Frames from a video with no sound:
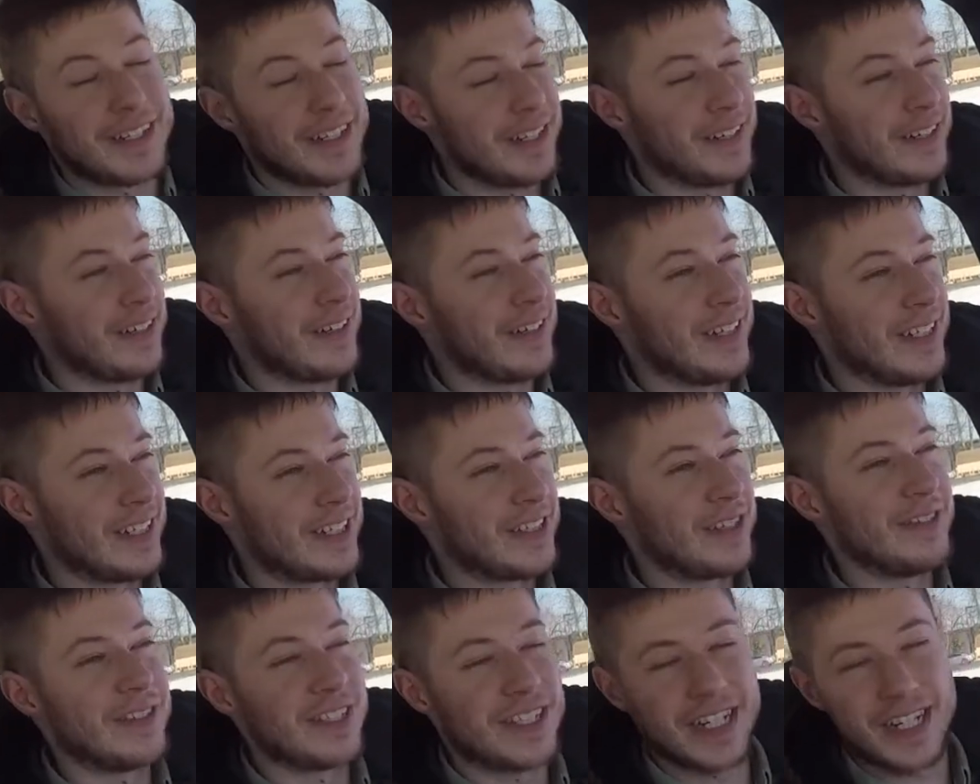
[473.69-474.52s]
You know, as
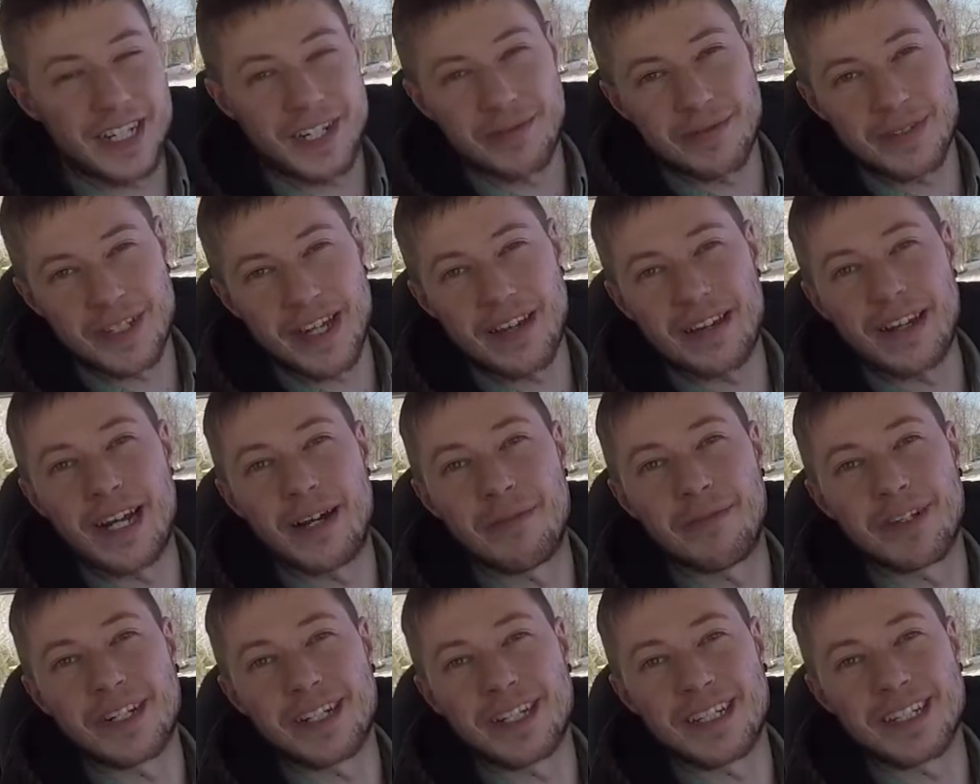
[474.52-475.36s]
soon as that comes out,
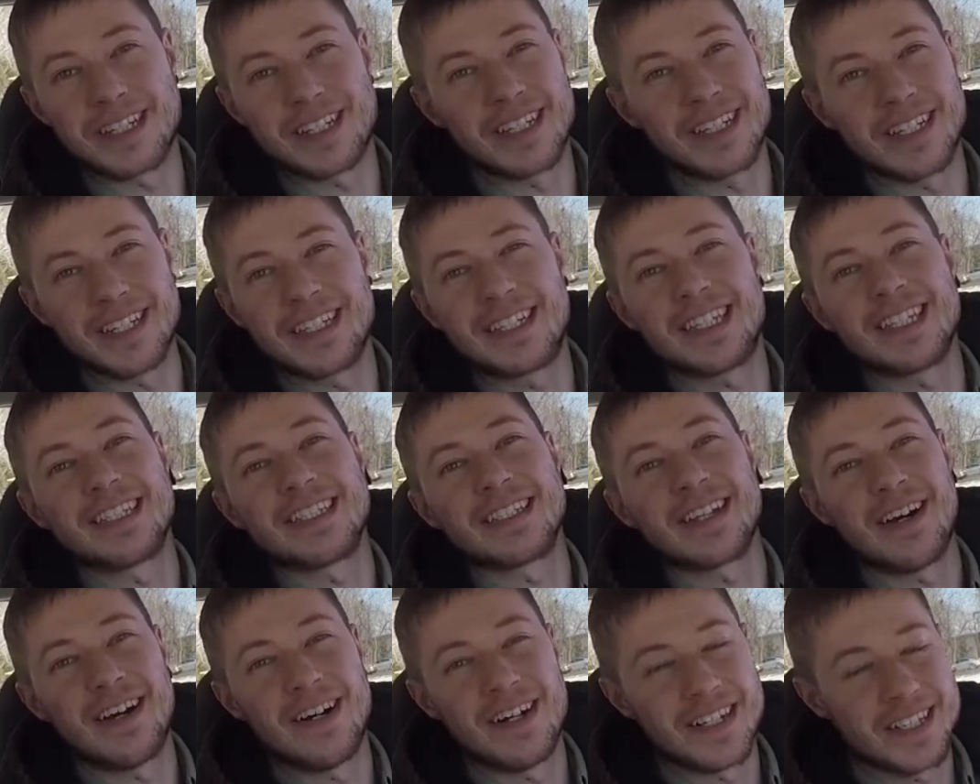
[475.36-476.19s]
I'm going to get that. That
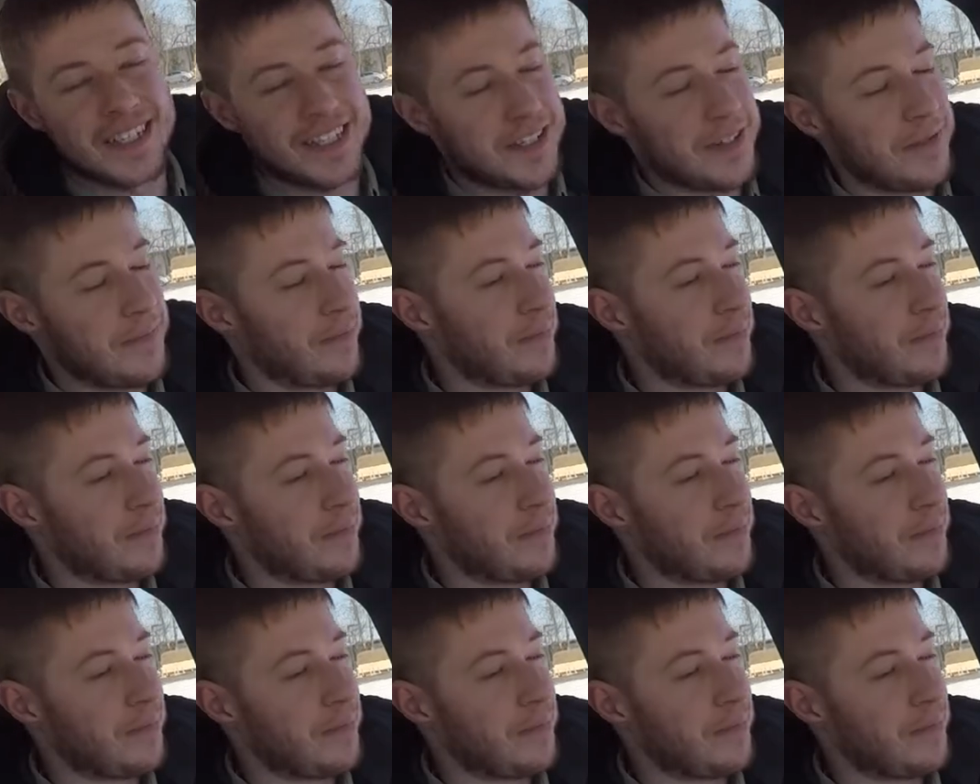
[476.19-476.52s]
thing's awesome.